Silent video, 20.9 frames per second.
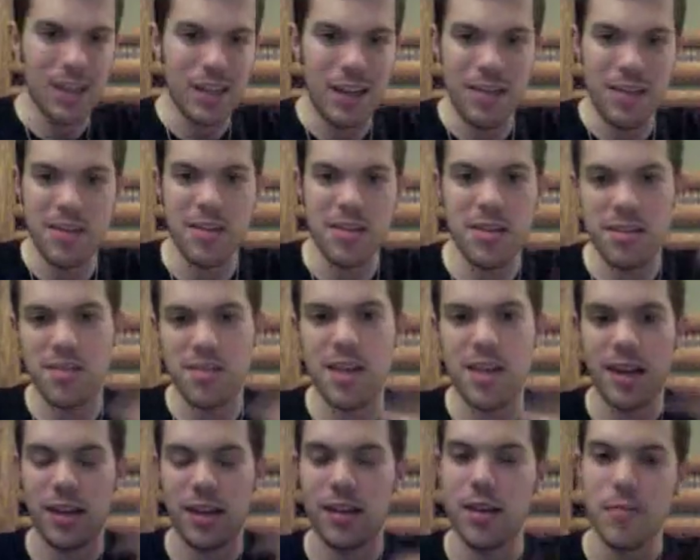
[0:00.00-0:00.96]
And since it's
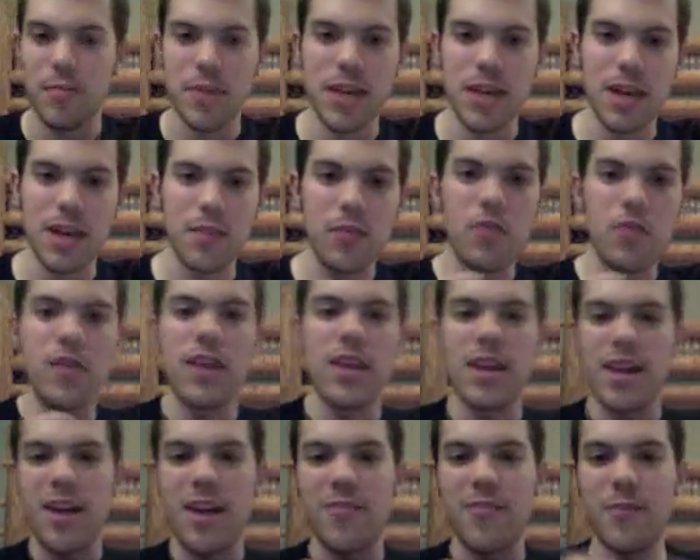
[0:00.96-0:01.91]
technically a midnight movie,
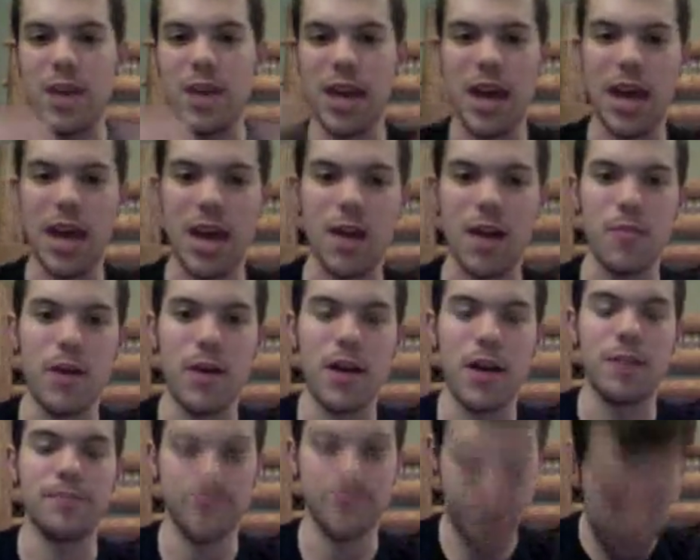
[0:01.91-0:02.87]
they gave me
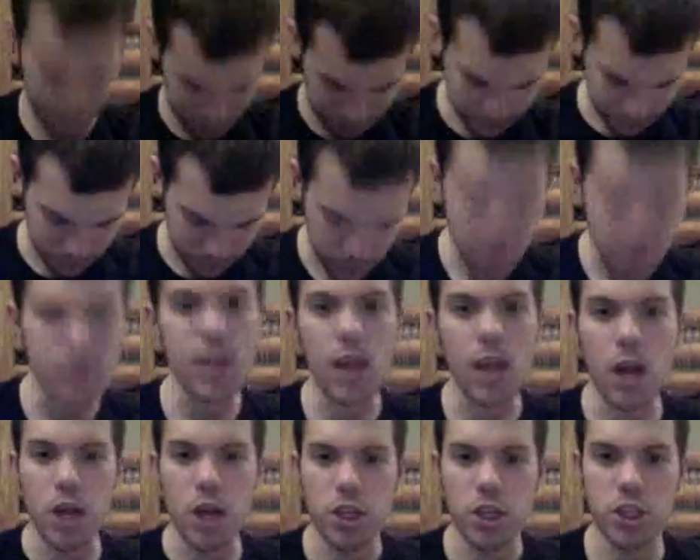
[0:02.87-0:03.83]

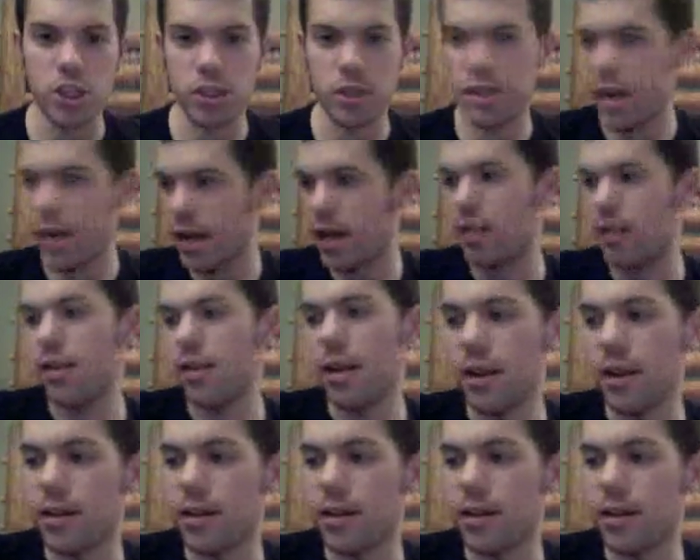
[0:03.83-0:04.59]
a shirt. I got it